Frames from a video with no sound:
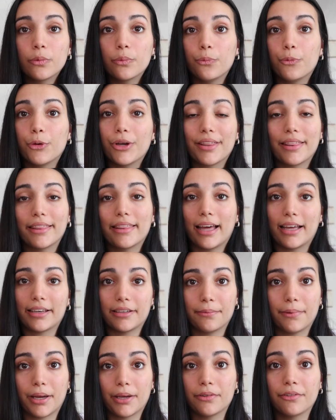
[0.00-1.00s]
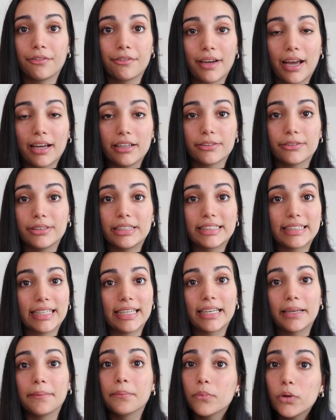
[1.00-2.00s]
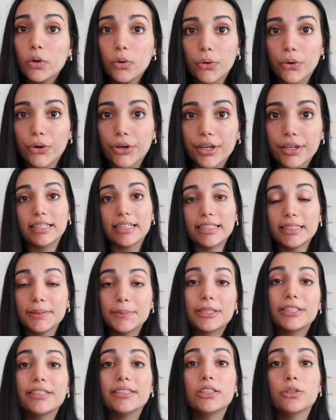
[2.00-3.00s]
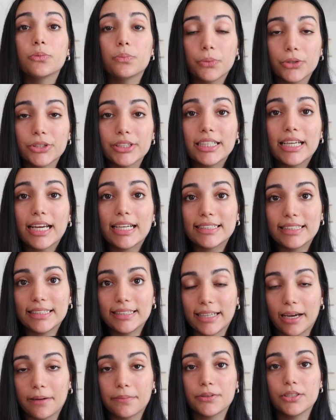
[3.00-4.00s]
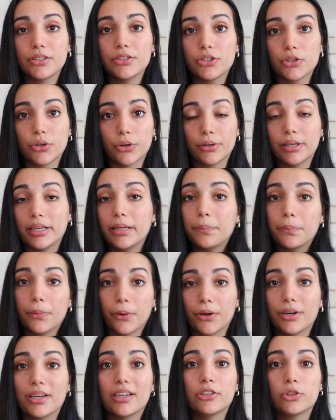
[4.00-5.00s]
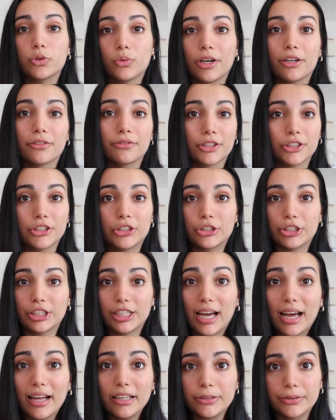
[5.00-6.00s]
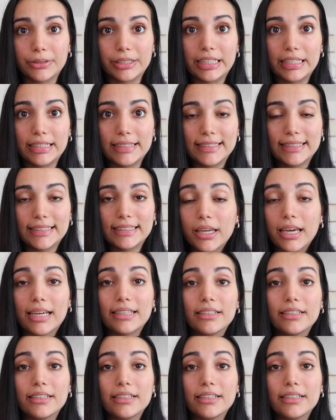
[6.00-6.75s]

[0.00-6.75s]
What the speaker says: with that amount of calories anymore, it's because your body has adapted to only burning 1200 calories.